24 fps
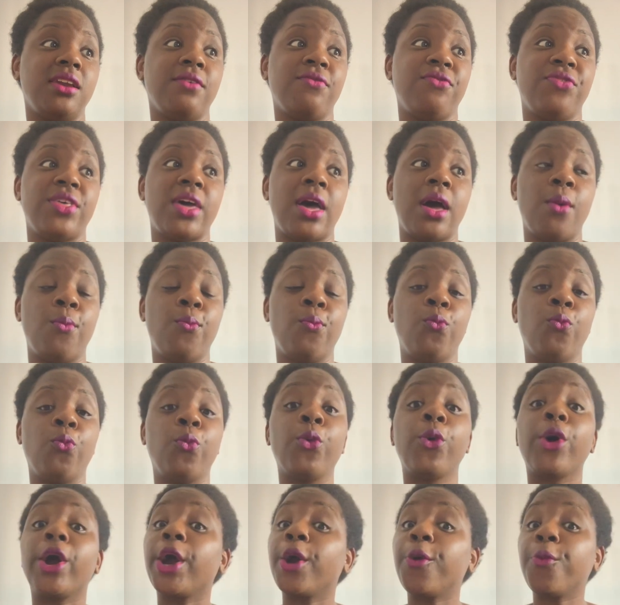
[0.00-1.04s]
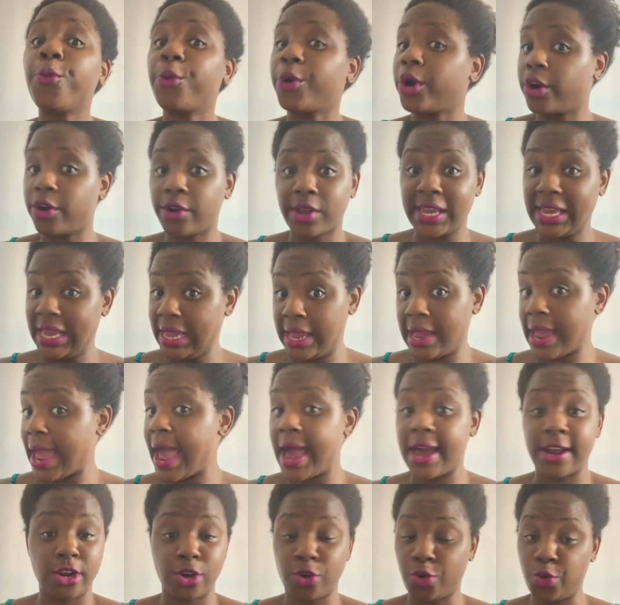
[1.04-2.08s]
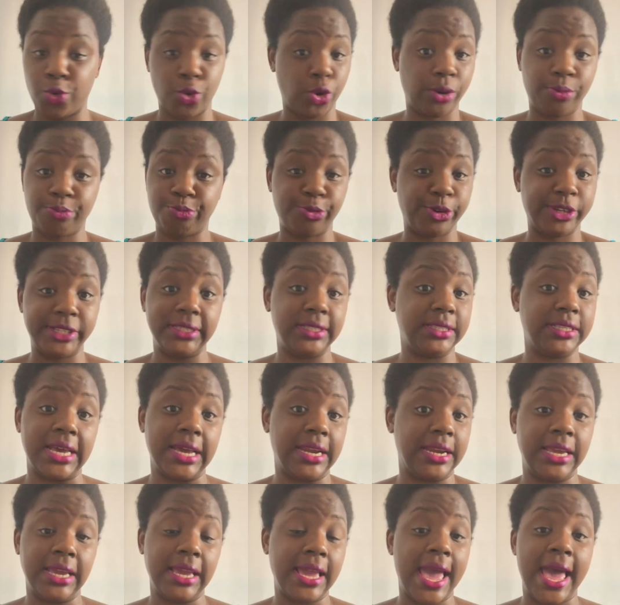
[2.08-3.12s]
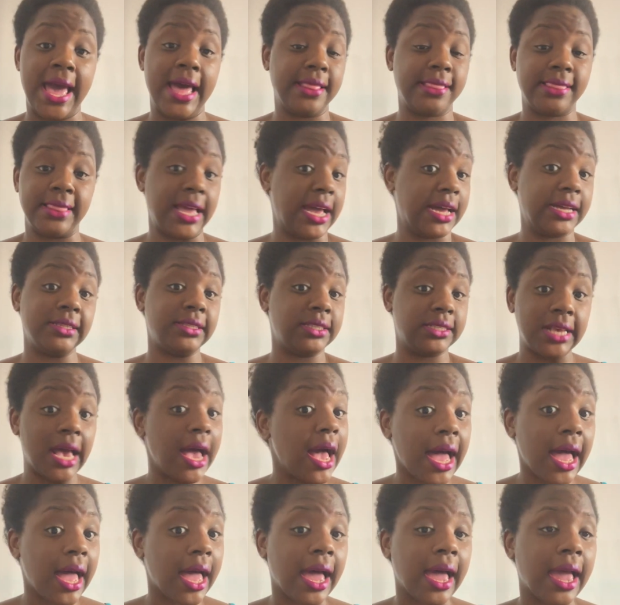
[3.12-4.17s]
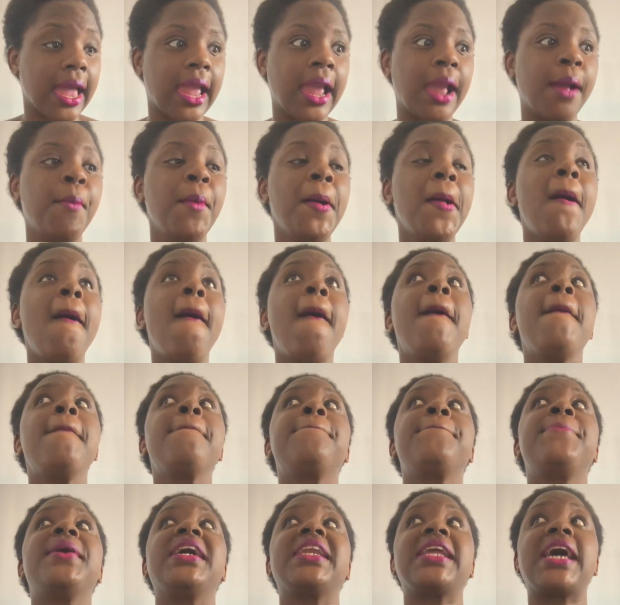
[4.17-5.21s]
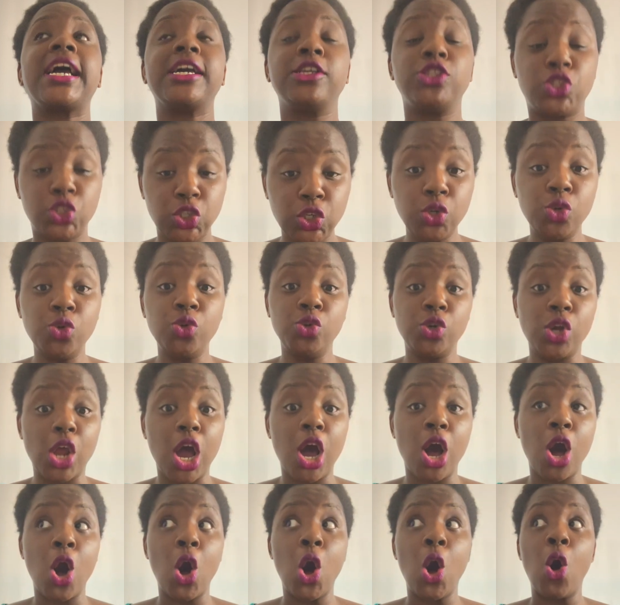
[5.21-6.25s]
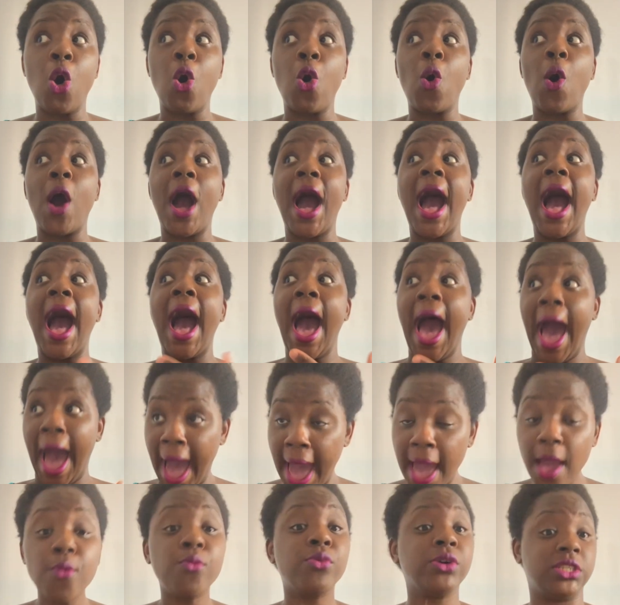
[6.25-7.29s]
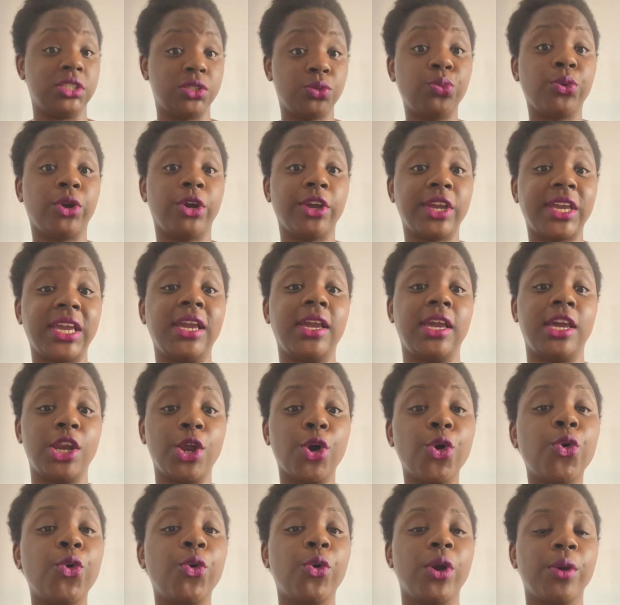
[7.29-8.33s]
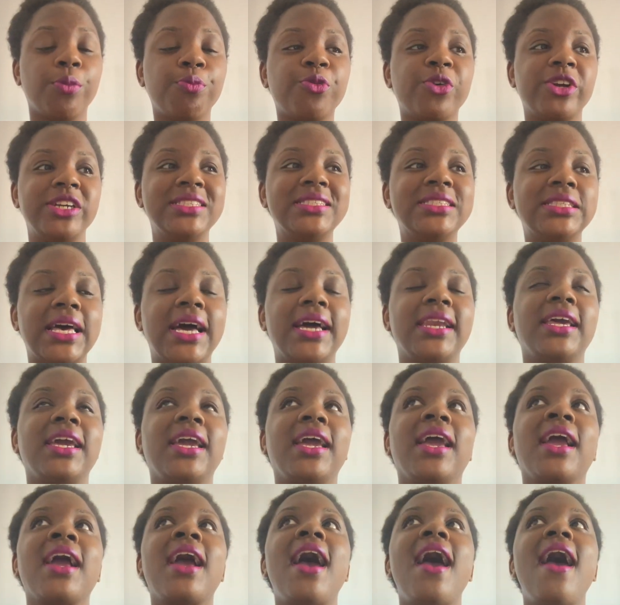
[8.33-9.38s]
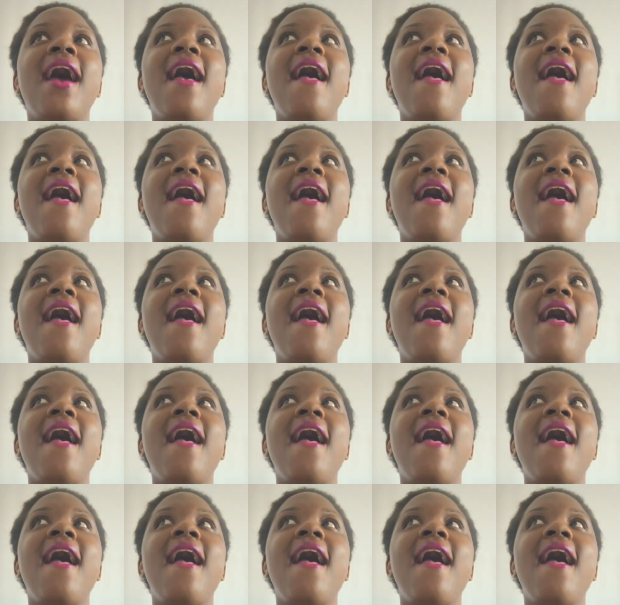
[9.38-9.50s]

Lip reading: of them were working at a corporate setting at that time, but I do know I was working in a corporate setting